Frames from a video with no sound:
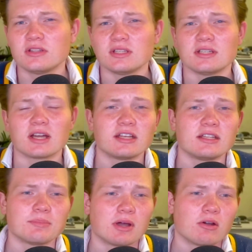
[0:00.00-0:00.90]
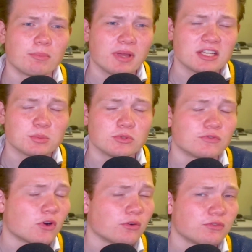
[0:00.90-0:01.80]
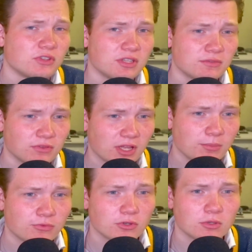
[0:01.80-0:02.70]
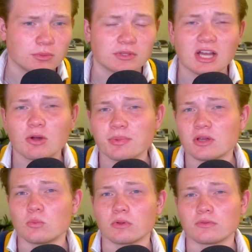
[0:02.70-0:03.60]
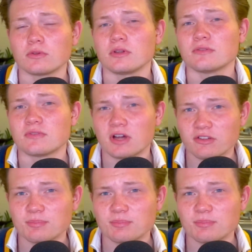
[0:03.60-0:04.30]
the 90 power base move of the Flamethrower will now be a 135